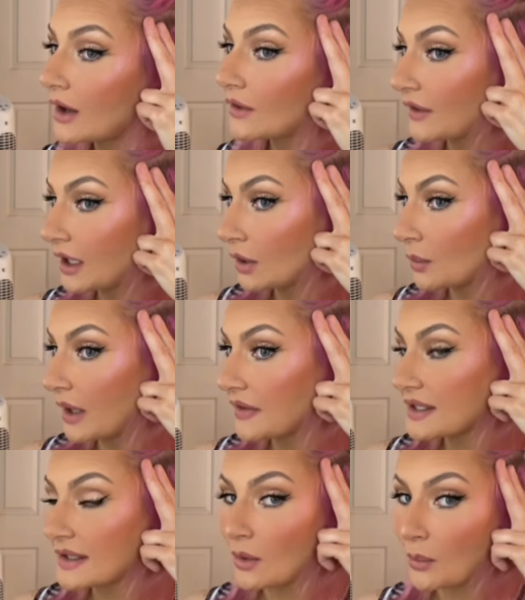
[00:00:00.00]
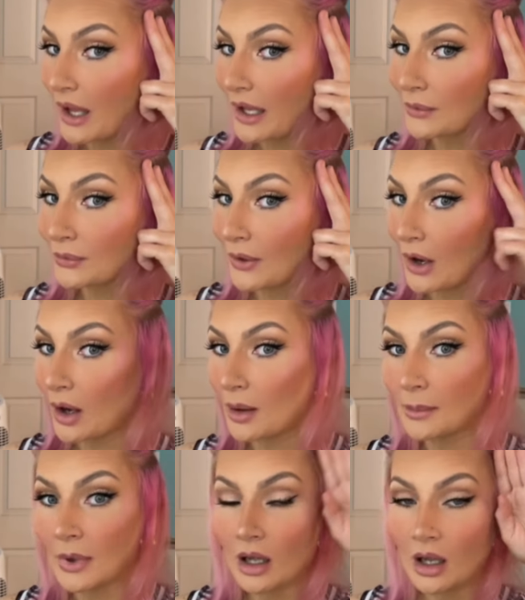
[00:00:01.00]
finger widths away
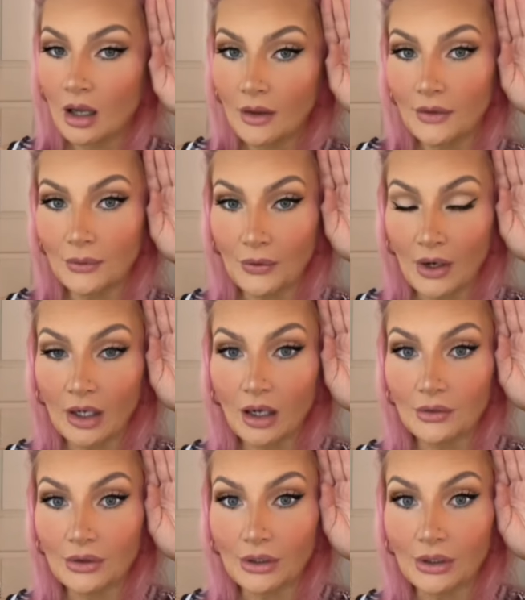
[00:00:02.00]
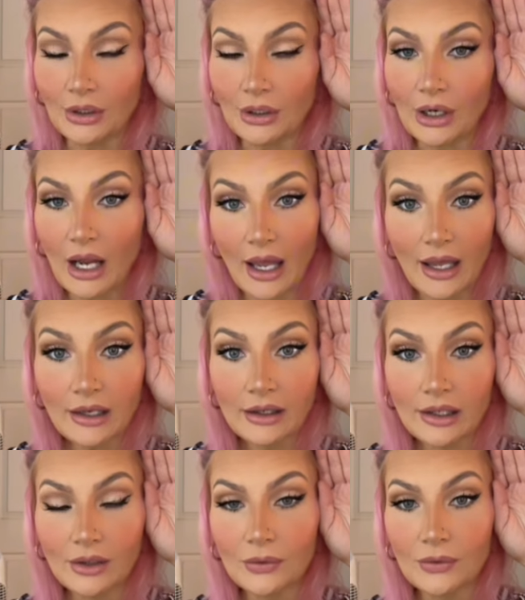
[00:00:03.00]
from the front of your
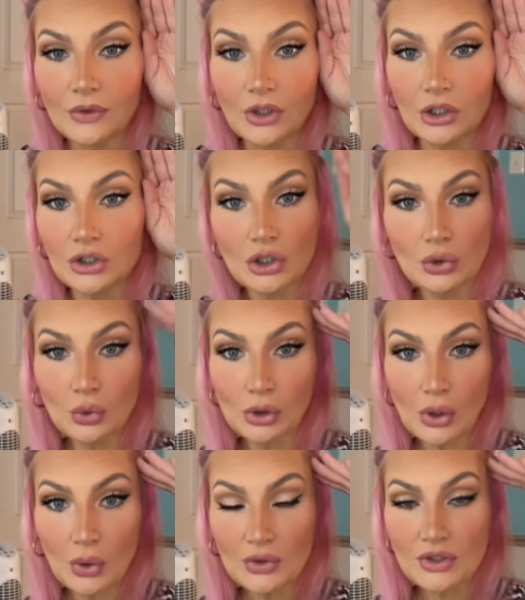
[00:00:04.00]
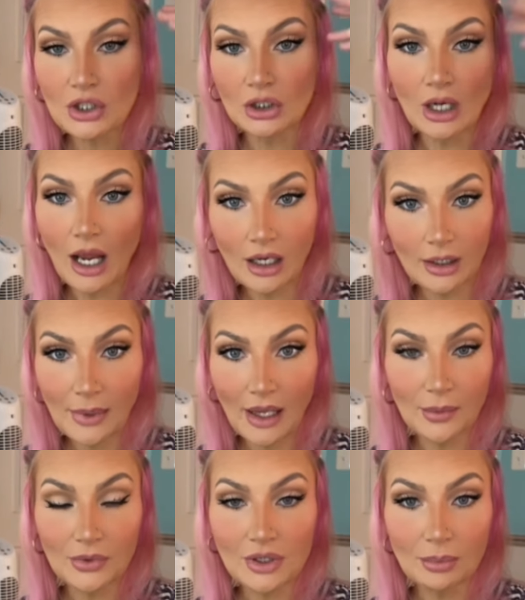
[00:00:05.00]
head. If they're too close, you're not going to be
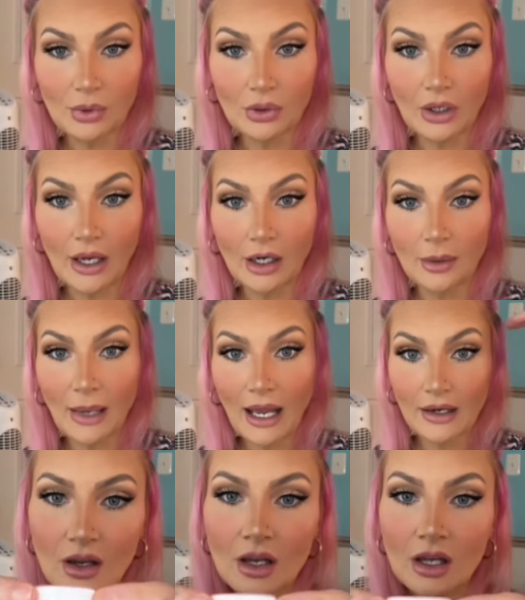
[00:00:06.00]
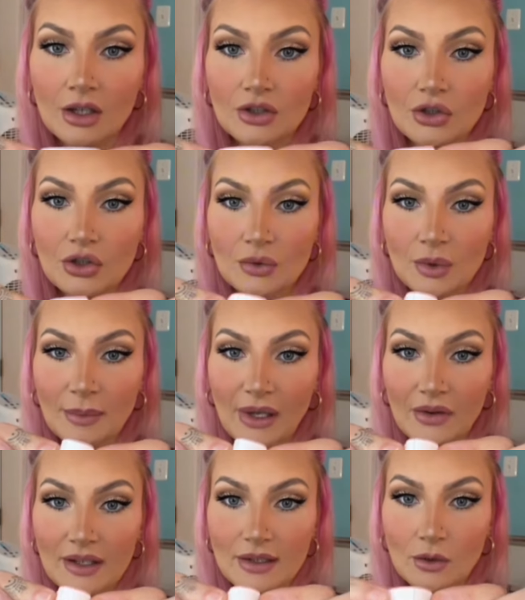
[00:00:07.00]
able to pull your hair back. So you just want to
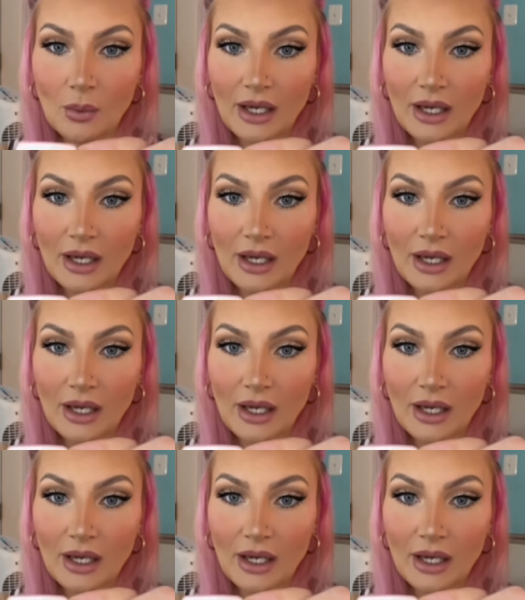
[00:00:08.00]
peel these little white